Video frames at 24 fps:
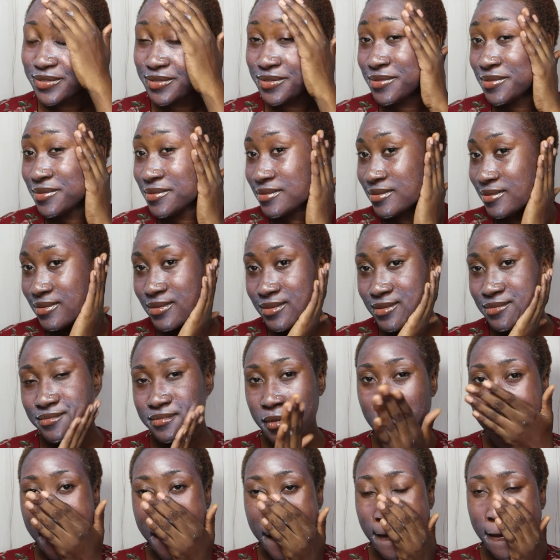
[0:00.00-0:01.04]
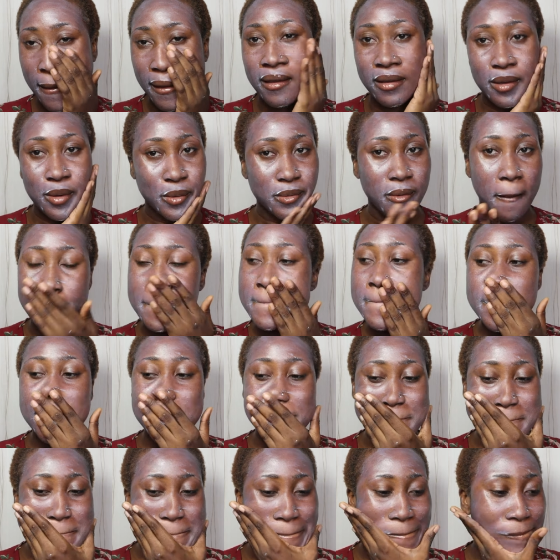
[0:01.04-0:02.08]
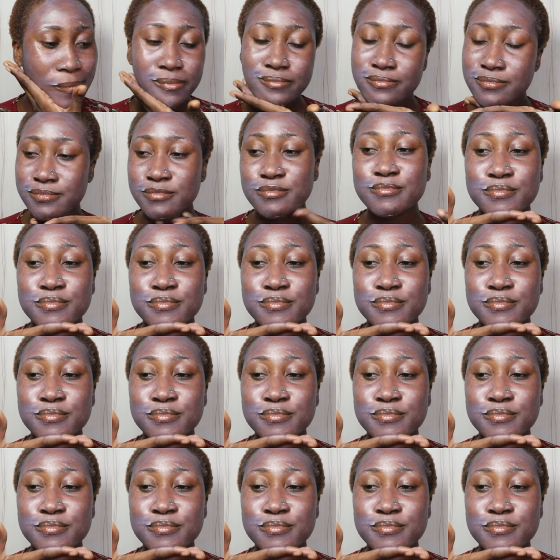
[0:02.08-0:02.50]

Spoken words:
Hey, hey, cause I love, I cannot buy it.